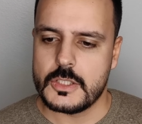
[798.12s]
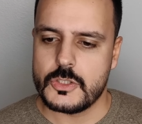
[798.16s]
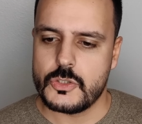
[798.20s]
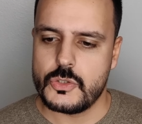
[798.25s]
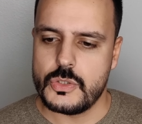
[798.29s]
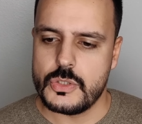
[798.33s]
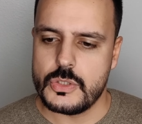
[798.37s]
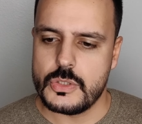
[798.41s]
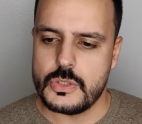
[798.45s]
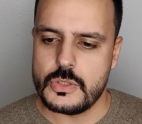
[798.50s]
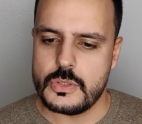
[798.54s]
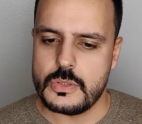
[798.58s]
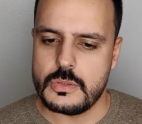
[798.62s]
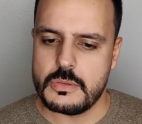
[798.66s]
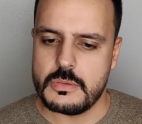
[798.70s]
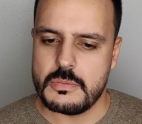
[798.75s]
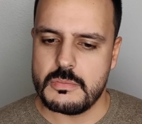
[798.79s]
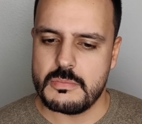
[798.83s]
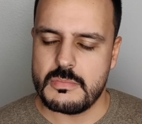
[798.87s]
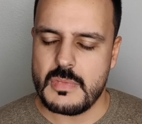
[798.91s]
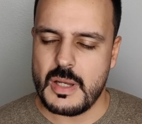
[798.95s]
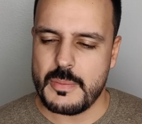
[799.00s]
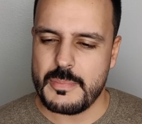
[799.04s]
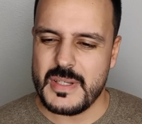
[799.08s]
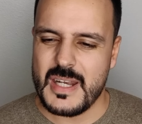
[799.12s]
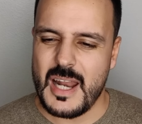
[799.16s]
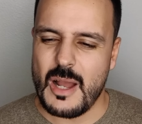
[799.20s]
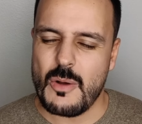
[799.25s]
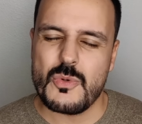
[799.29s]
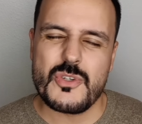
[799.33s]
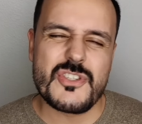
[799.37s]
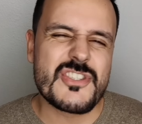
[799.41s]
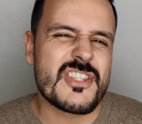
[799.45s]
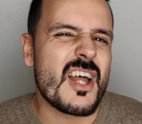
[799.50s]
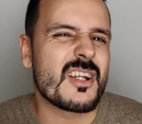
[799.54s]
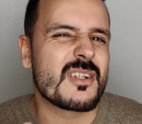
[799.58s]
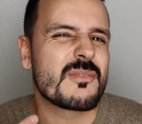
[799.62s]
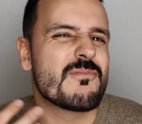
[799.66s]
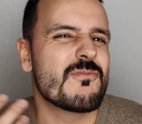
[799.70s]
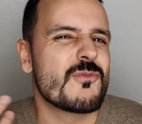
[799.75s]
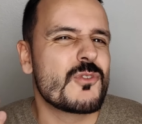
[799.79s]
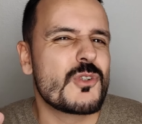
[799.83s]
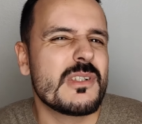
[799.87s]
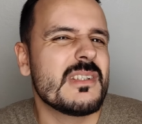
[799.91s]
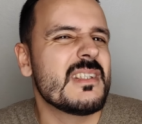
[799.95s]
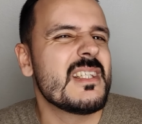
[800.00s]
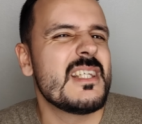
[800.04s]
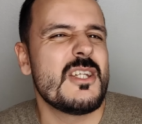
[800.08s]
I was not
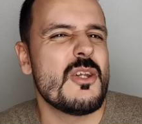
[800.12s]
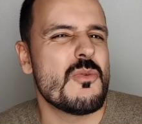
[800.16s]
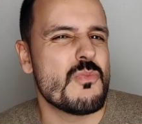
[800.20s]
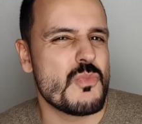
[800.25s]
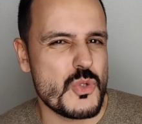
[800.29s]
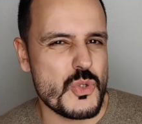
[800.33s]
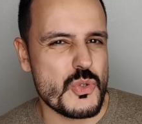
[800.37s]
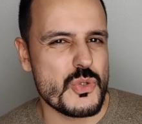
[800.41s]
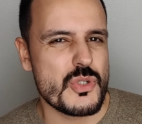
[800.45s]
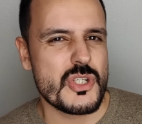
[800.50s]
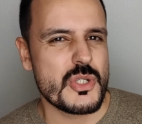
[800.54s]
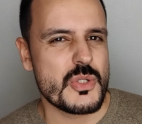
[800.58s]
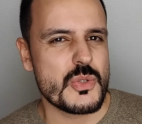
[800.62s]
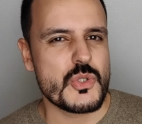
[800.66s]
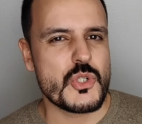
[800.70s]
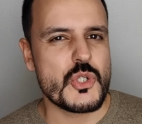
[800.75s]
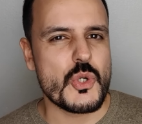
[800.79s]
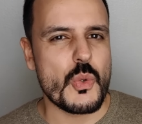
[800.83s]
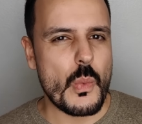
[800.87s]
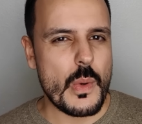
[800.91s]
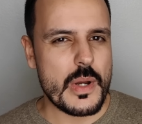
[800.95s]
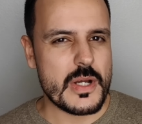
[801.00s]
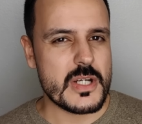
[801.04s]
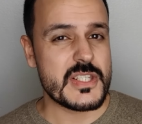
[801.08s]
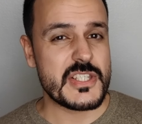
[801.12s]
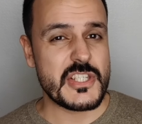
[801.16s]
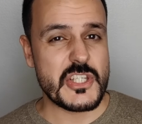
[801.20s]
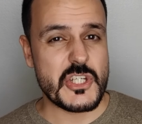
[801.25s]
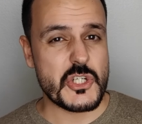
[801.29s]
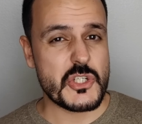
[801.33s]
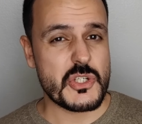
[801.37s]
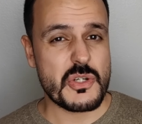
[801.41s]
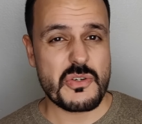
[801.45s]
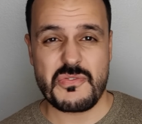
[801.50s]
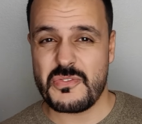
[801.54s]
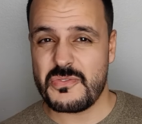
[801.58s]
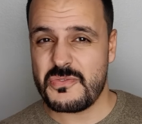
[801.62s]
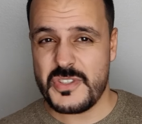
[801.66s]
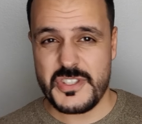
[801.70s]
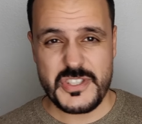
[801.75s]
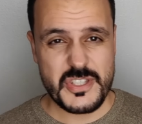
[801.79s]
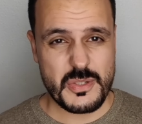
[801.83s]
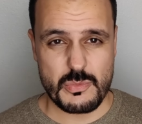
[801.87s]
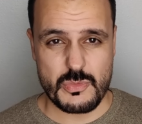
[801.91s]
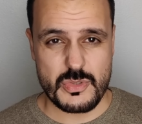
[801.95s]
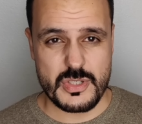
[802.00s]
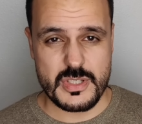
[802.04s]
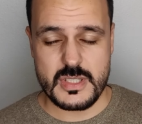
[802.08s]
really in the mood to wear Xerjoff. For
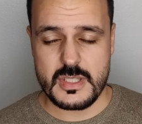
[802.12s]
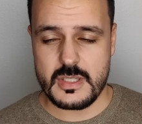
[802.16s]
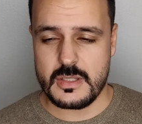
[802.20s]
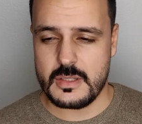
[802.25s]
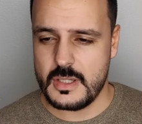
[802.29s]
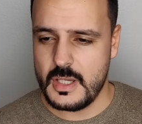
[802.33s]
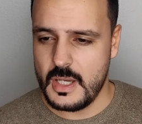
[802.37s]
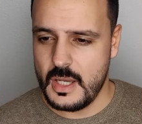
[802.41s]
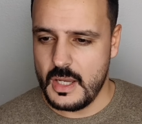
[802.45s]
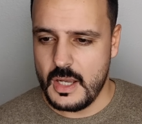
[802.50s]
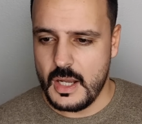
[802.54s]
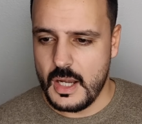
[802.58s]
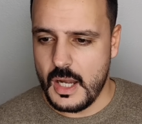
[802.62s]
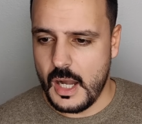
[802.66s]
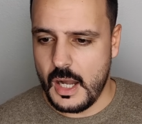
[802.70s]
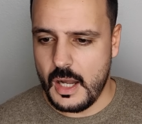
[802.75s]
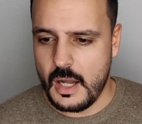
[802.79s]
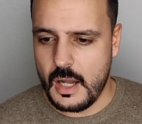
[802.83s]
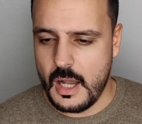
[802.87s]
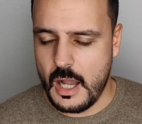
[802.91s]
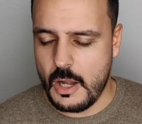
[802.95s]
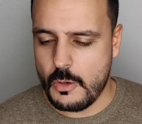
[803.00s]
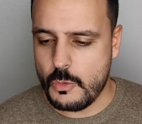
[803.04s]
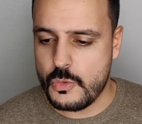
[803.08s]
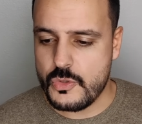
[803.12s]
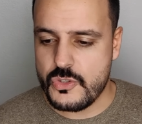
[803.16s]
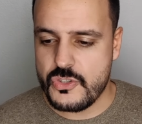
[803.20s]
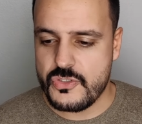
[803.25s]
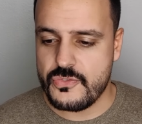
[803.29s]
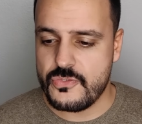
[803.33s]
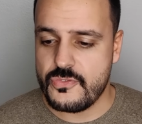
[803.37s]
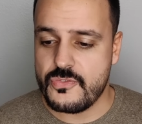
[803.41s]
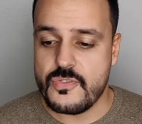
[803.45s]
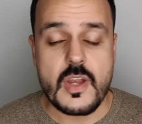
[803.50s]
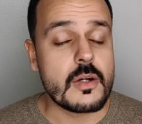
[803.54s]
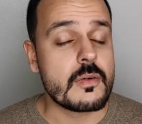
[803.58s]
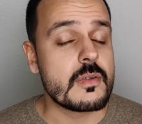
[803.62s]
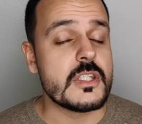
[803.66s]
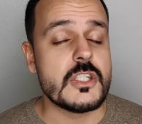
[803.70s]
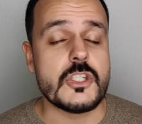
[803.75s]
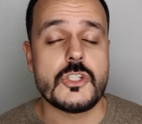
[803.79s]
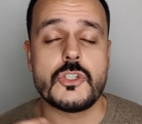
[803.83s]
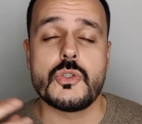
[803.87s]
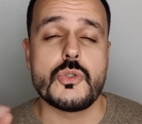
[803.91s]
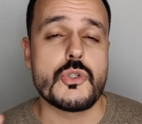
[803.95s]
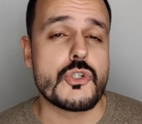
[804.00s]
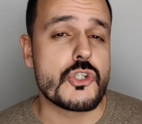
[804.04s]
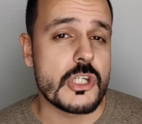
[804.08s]
some reason, I was very
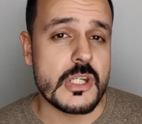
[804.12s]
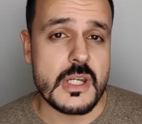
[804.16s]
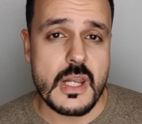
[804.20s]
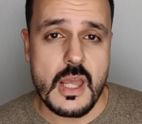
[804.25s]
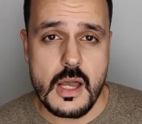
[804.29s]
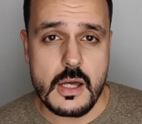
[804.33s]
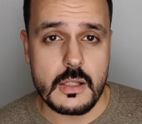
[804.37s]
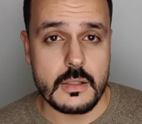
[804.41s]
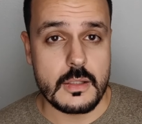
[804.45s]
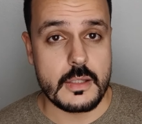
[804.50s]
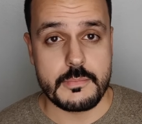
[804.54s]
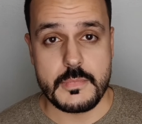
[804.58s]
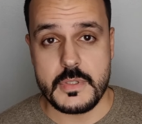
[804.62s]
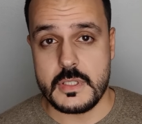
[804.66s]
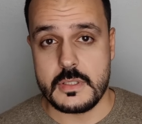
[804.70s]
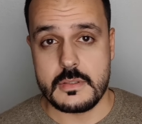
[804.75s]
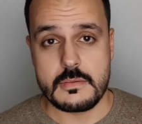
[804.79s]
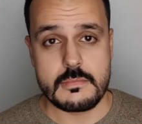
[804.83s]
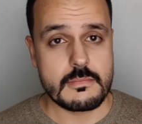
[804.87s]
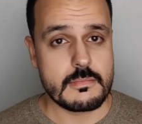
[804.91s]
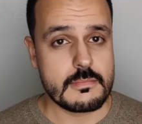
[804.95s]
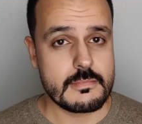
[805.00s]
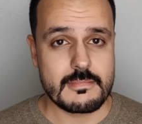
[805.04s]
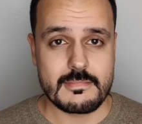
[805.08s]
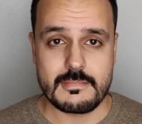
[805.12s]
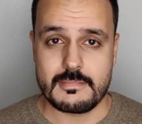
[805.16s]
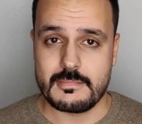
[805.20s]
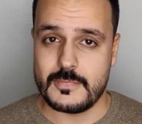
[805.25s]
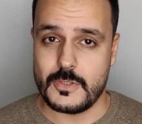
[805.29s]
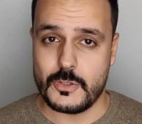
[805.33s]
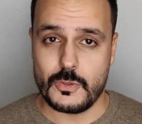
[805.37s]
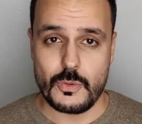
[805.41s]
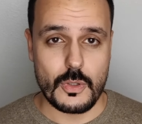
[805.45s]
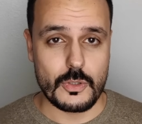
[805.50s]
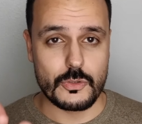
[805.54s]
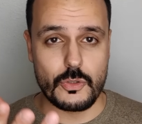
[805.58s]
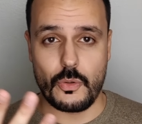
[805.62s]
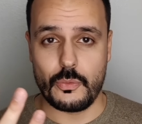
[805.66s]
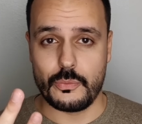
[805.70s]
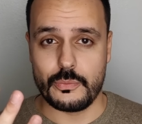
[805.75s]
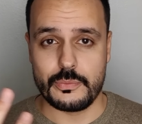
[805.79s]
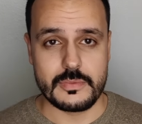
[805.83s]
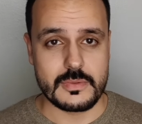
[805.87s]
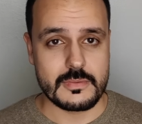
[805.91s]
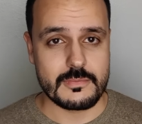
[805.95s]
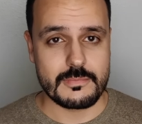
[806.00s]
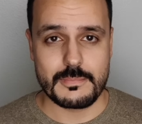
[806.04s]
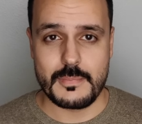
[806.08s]
into Chanel. I mean, you all
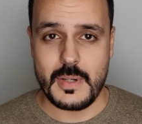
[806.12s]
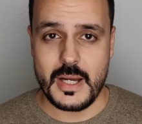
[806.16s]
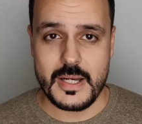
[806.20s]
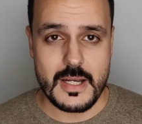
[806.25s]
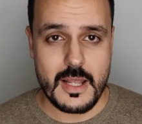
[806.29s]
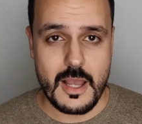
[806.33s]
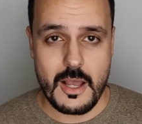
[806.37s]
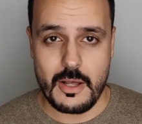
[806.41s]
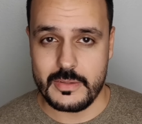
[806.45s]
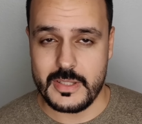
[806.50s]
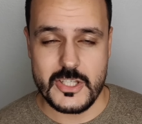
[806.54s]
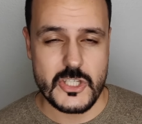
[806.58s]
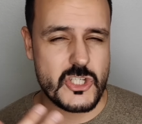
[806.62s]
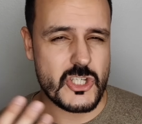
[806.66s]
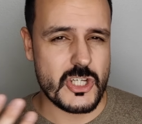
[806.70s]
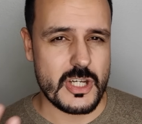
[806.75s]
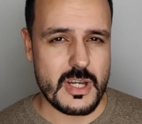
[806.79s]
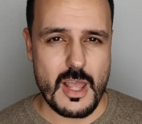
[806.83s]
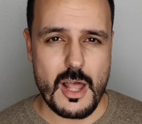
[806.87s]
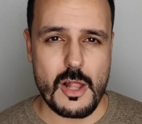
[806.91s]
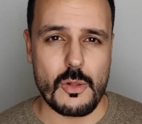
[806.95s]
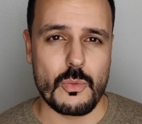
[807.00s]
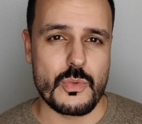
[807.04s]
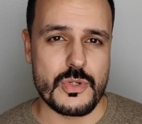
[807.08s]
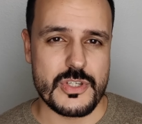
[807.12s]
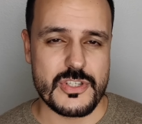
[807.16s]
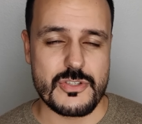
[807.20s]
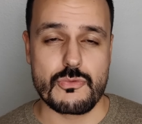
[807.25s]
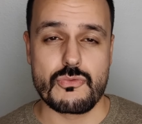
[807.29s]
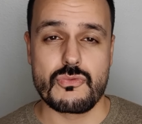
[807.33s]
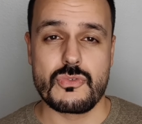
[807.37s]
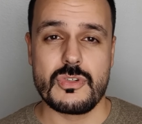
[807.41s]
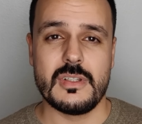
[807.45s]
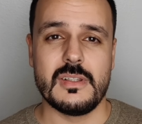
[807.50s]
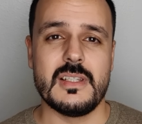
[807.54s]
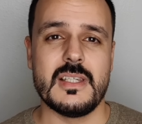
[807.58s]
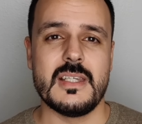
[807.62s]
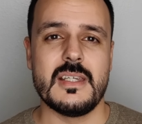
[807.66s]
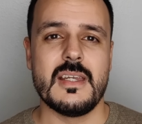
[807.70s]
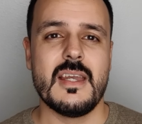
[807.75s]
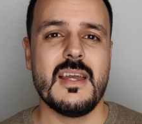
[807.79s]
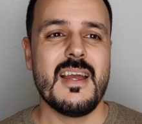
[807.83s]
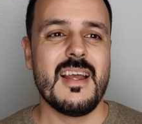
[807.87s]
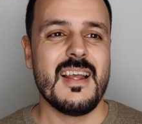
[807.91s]
know by now that Chanel was really